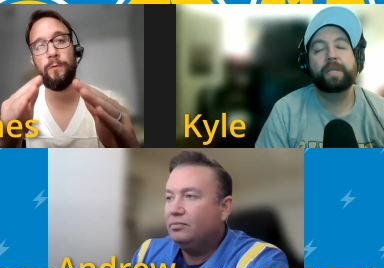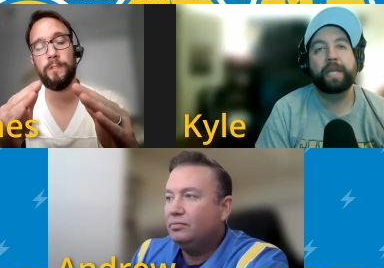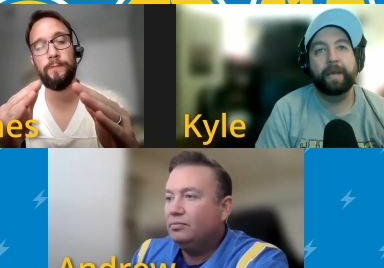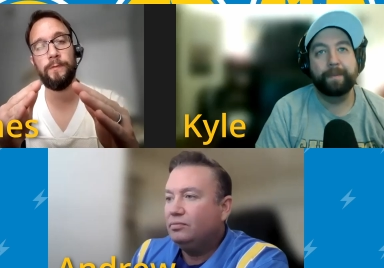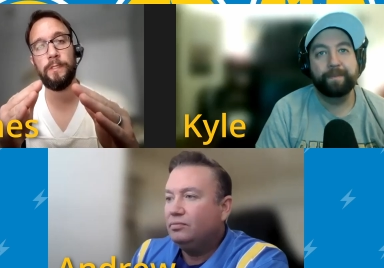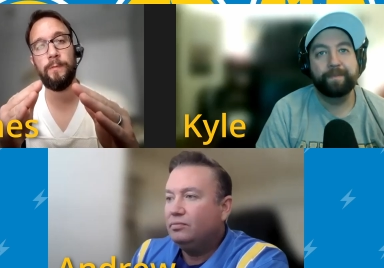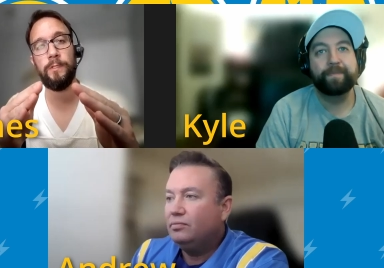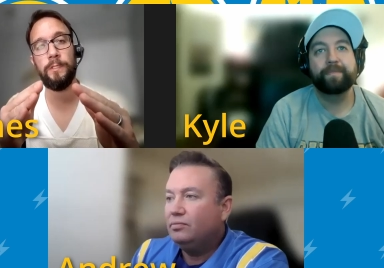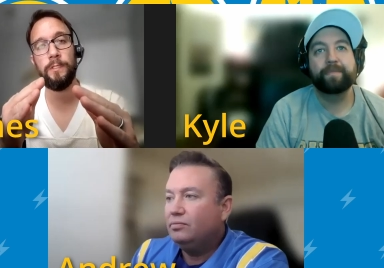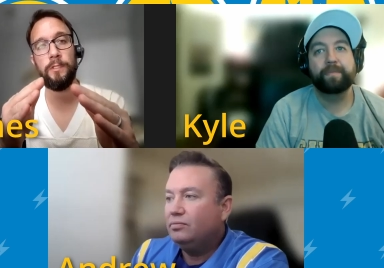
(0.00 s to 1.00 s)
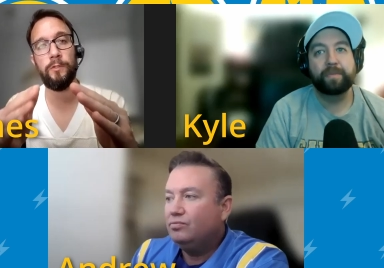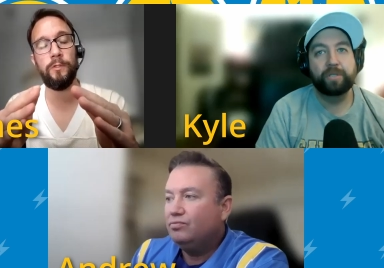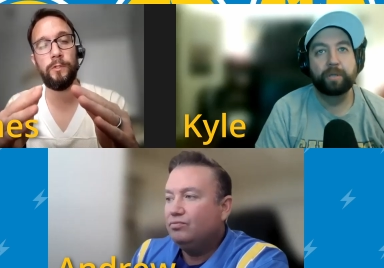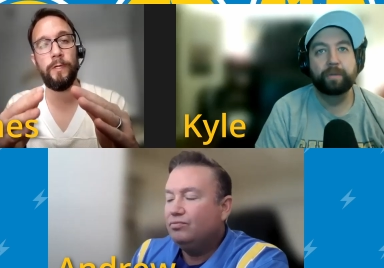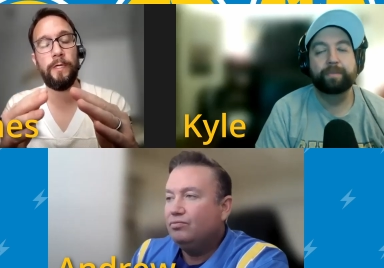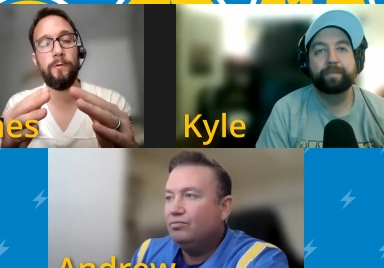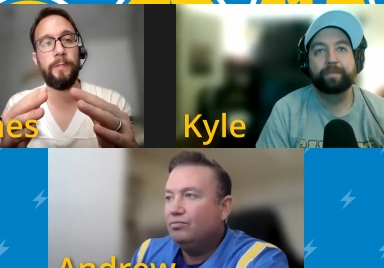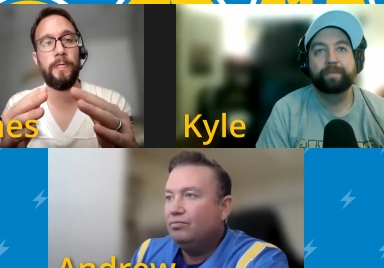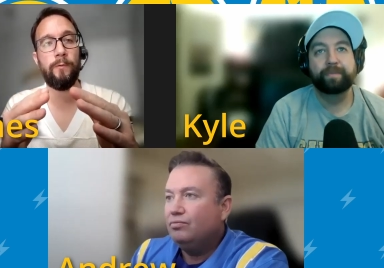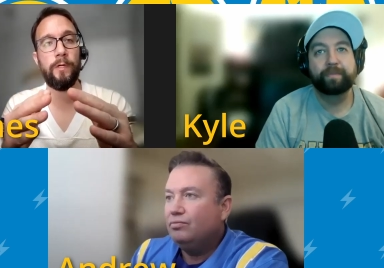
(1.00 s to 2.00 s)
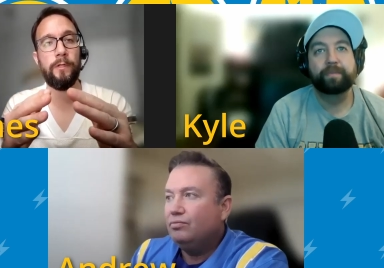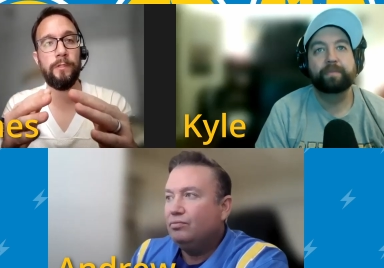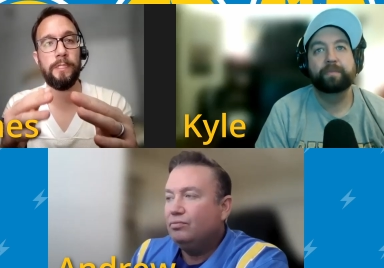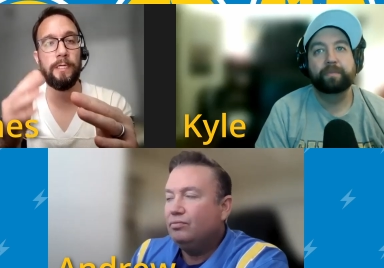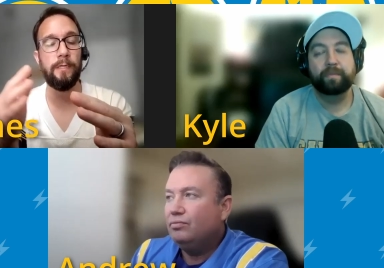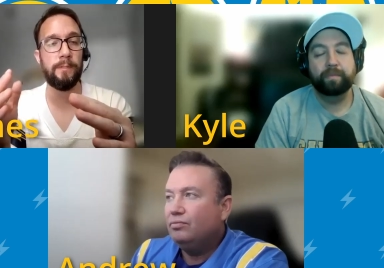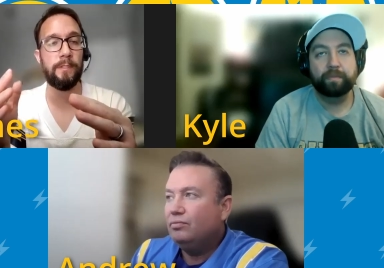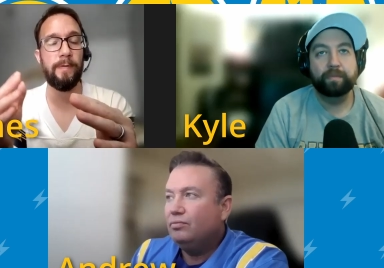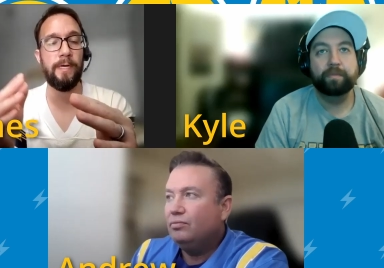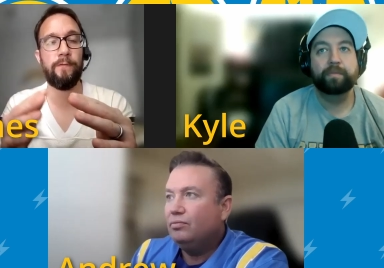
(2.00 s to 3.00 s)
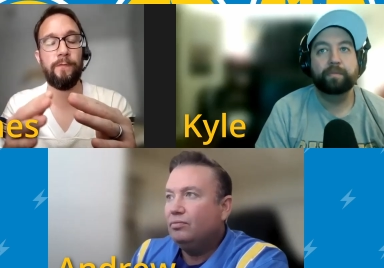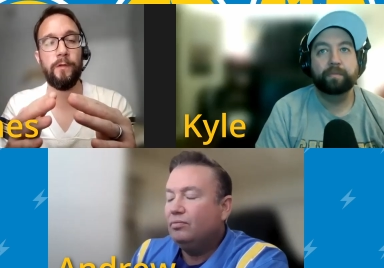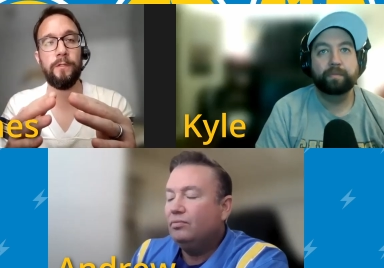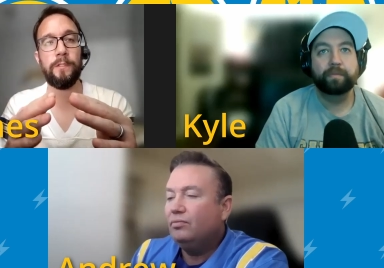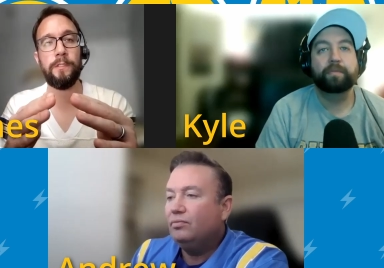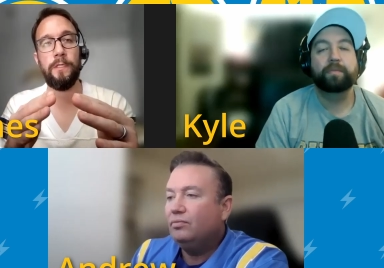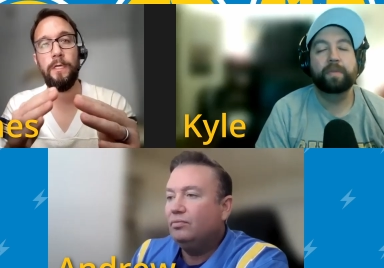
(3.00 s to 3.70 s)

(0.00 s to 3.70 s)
Speaker 1: for us yeah. for some reason. Drue True. Tranquill being one of those that comes to mind first.